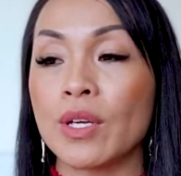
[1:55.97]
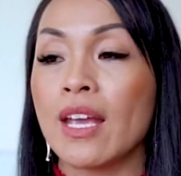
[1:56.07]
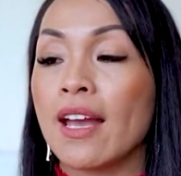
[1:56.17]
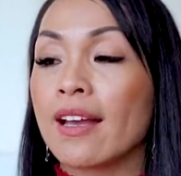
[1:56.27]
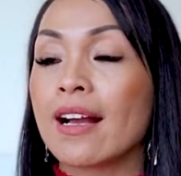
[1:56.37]

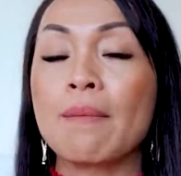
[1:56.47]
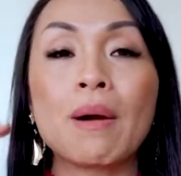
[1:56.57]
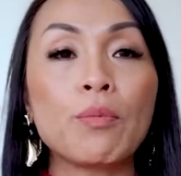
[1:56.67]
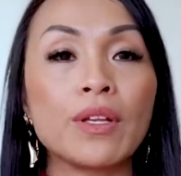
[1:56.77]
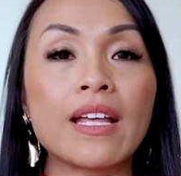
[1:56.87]
We come
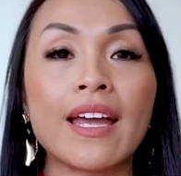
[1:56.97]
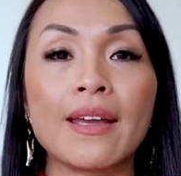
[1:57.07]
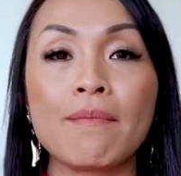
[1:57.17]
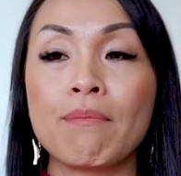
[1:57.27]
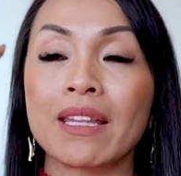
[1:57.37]
up with
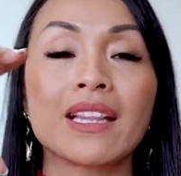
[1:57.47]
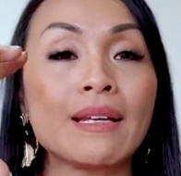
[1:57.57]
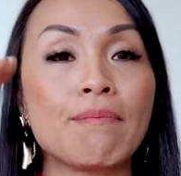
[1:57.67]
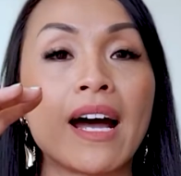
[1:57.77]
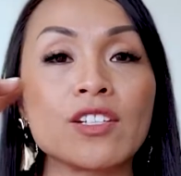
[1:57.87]
a
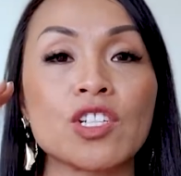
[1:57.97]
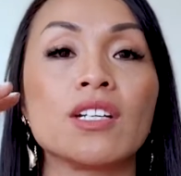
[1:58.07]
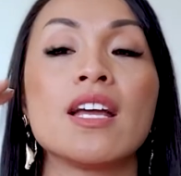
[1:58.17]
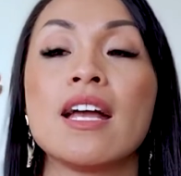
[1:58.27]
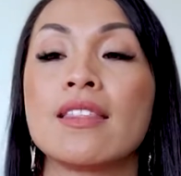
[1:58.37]
monthly
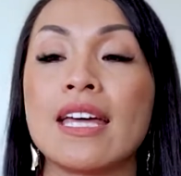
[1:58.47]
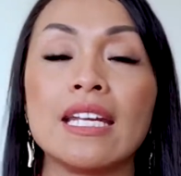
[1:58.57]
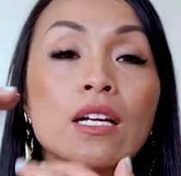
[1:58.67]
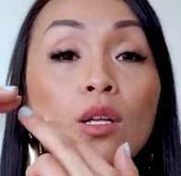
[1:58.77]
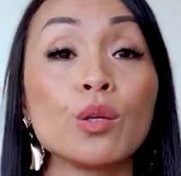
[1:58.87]
margin
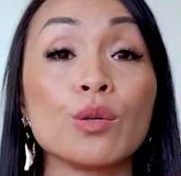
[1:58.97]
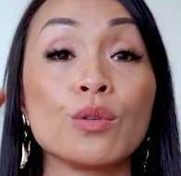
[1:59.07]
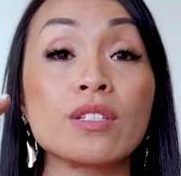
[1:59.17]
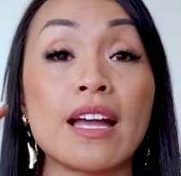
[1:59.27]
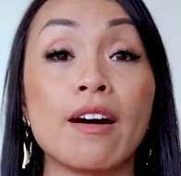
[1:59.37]
that
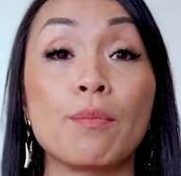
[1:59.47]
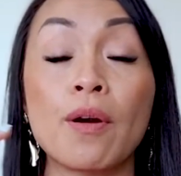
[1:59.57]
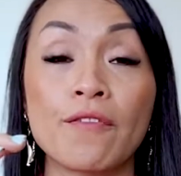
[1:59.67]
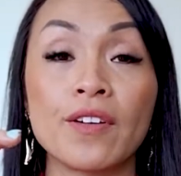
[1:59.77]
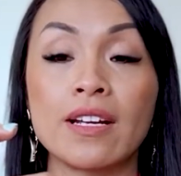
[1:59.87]
includes our
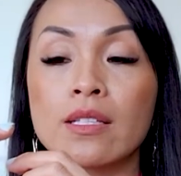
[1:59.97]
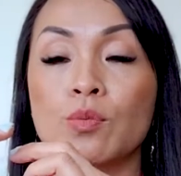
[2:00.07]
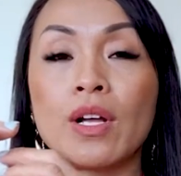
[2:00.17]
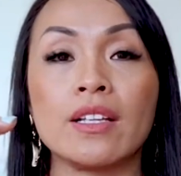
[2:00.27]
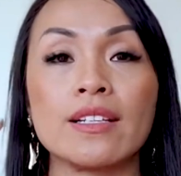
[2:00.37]
profit
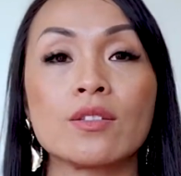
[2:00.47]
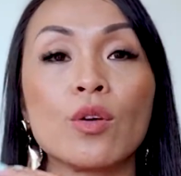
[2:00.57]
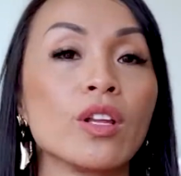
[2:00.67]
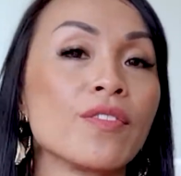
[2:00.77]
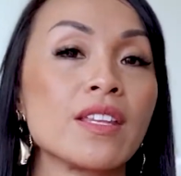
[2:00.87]
as well as
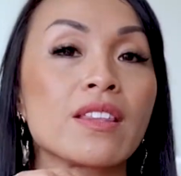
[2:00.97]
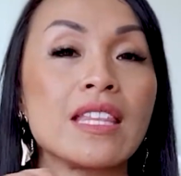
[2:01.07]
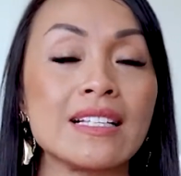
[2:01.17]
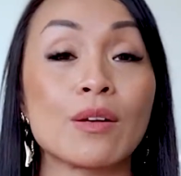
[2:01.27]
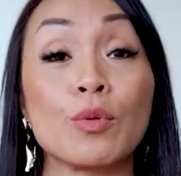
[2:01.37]
all of the
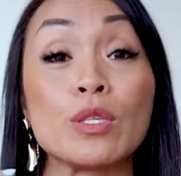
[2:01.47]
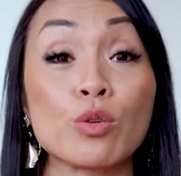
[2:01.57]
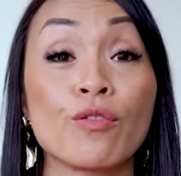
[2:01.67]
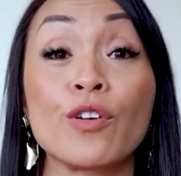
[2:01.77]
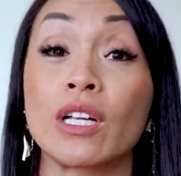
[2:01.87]
things that we
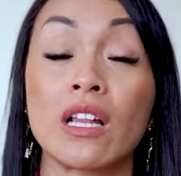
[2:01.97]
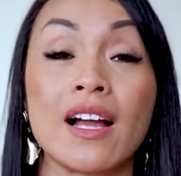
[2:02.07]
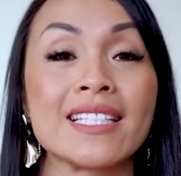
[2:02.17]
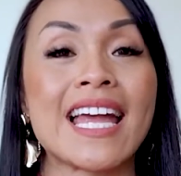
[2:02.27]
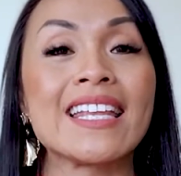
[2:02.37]
do for the
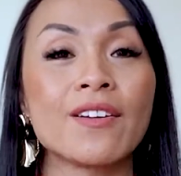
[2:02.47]
clients and the